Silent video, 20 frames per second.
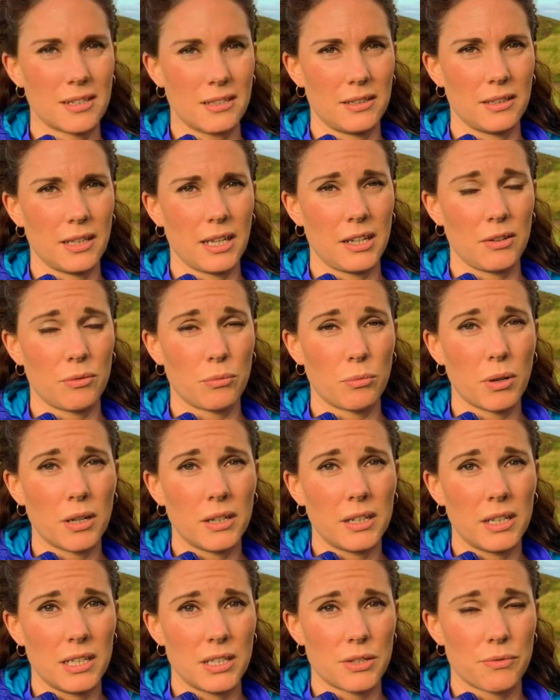in life.
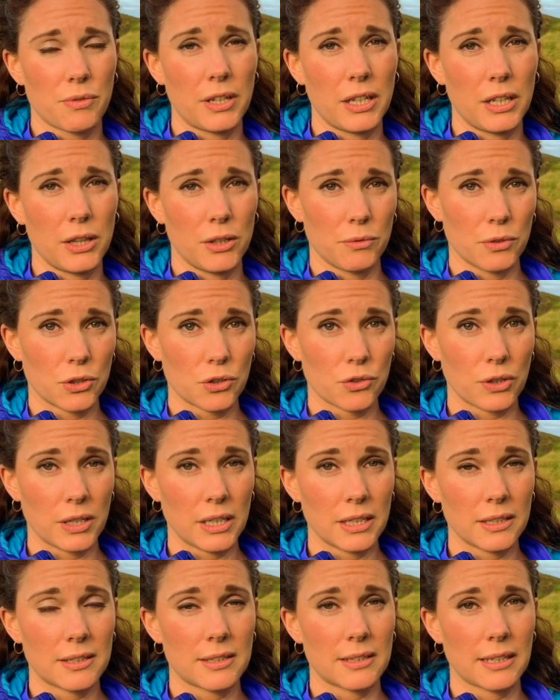One is running the
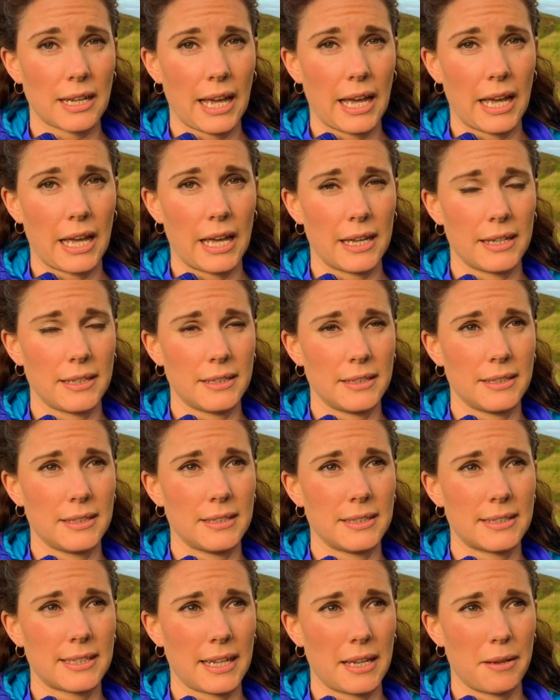retreats
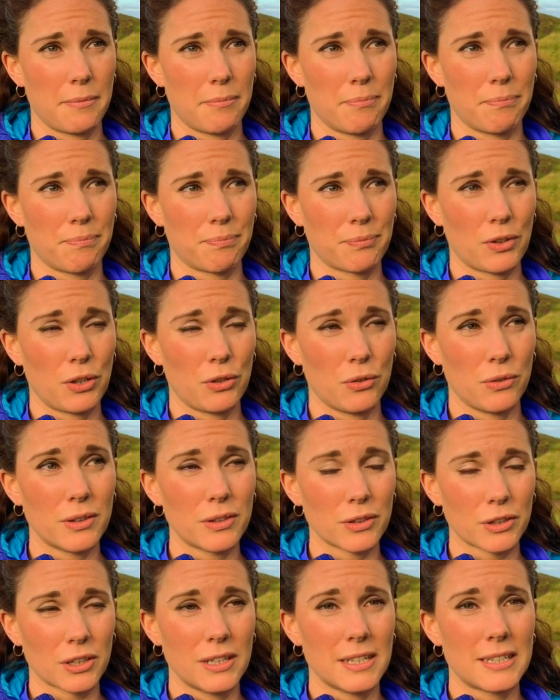and, um, you know,
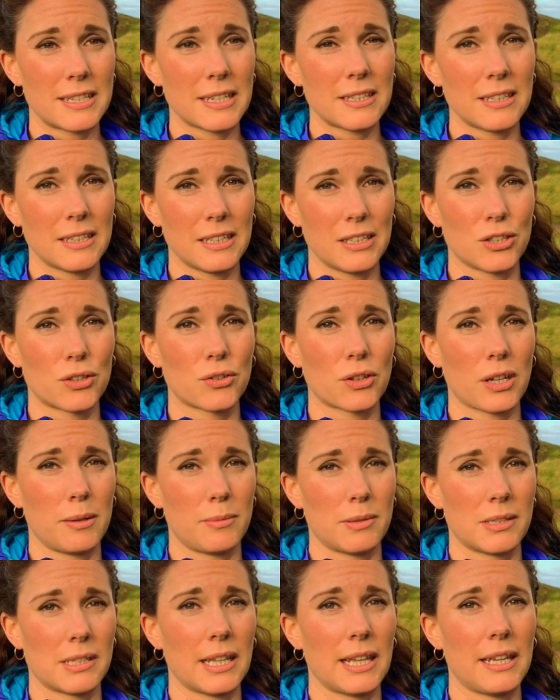they're consistently described
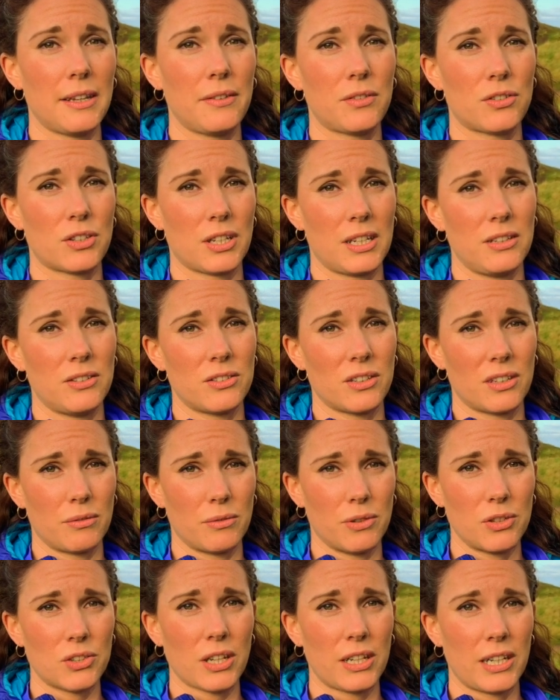as life-changing,
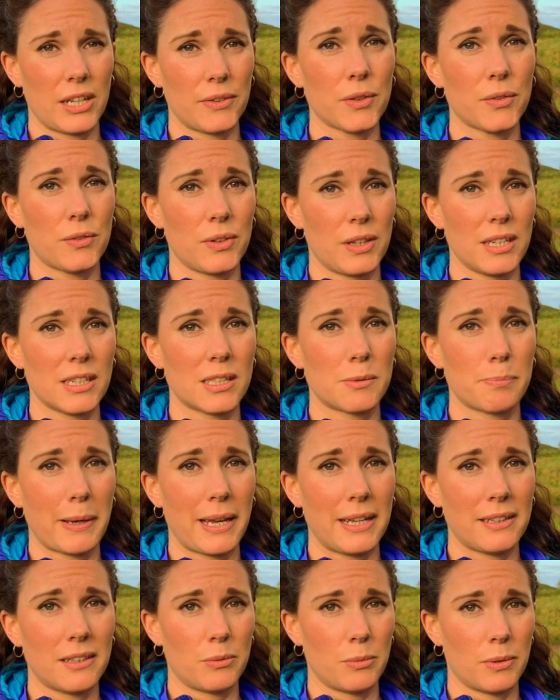which I never really
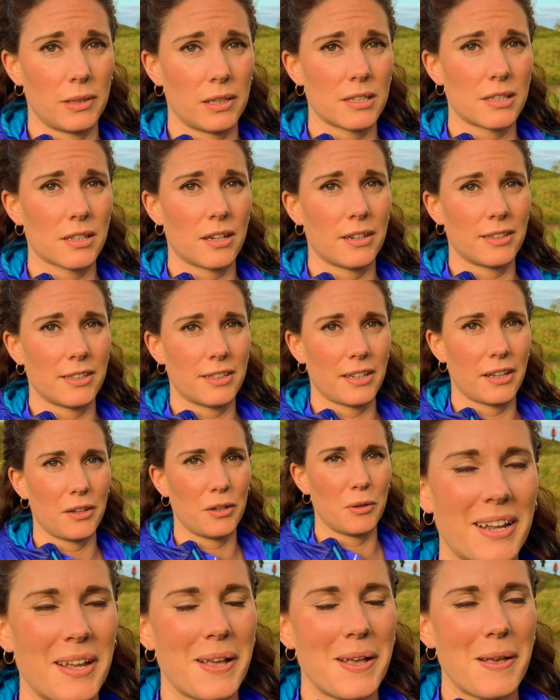expected when I started
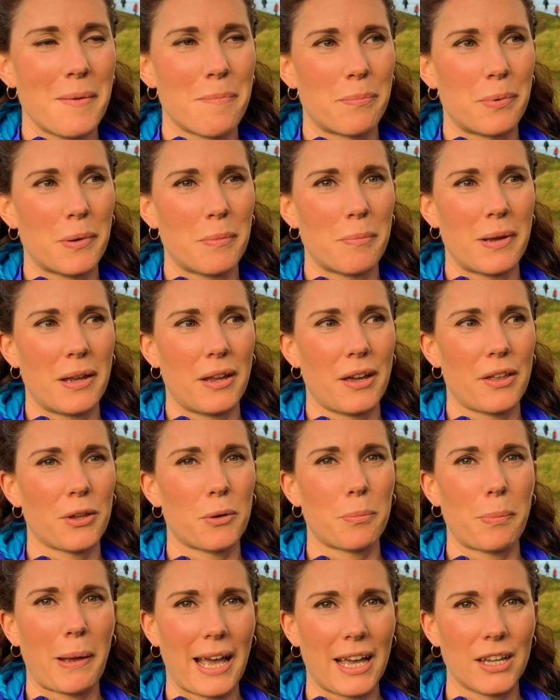out. But my other
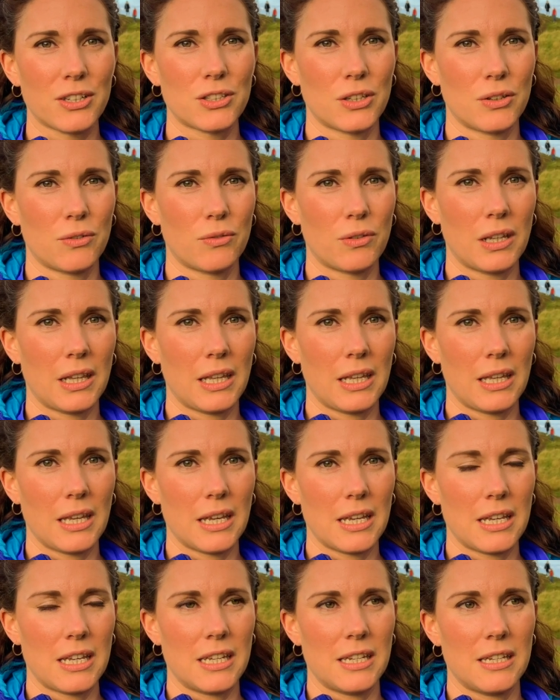passion really
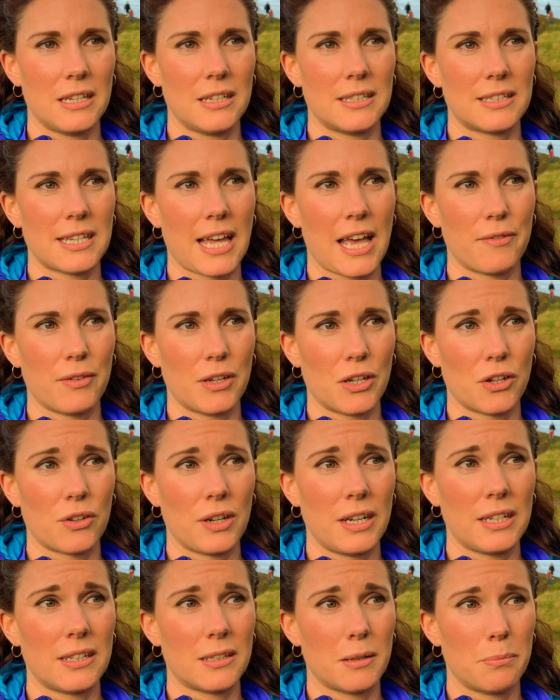is having
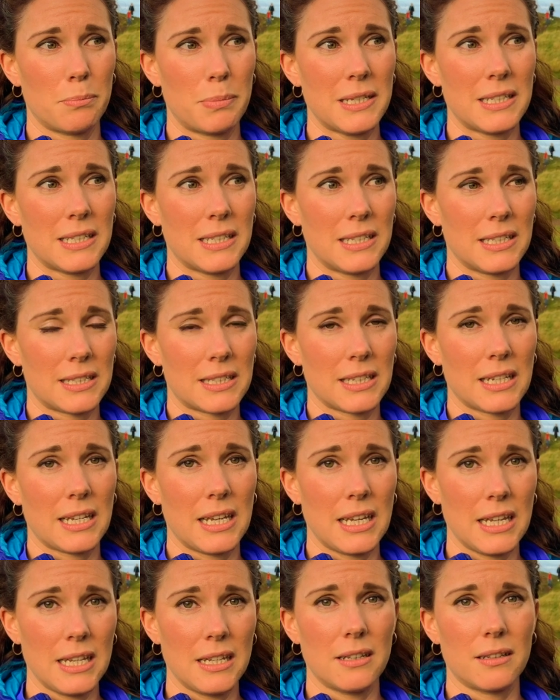created a business
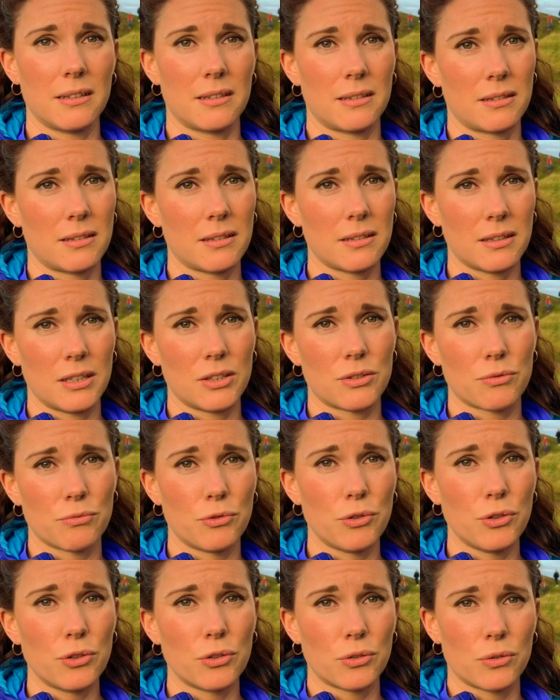in this
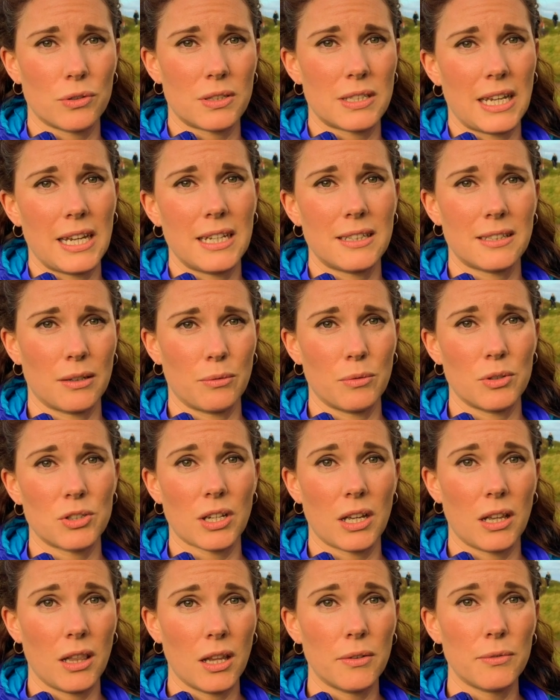rural setting, which
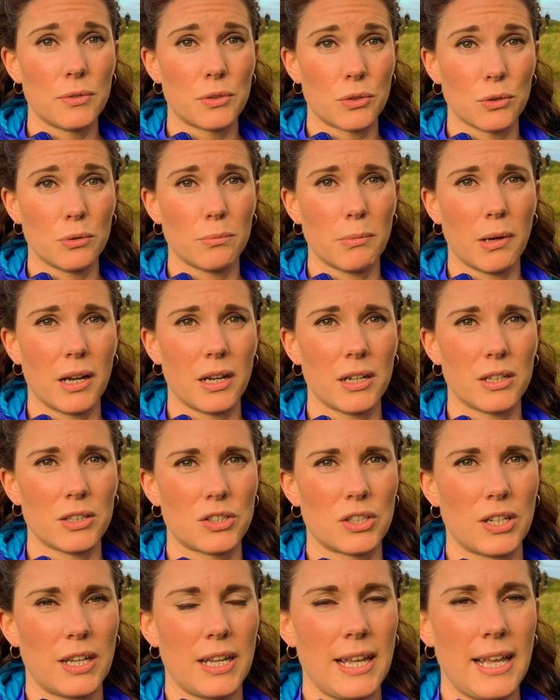I love so much.